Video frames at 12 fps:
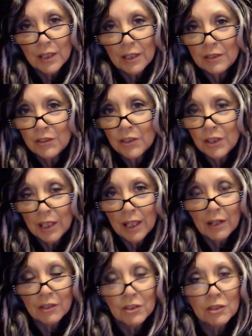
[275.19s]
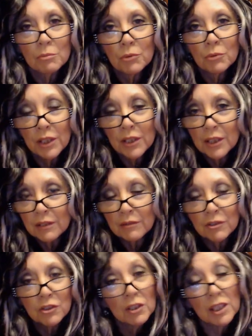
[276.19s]
into the air
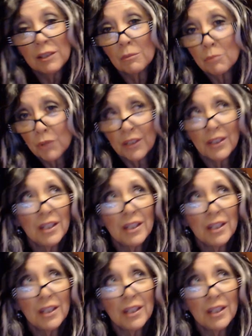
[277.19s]
to either breathe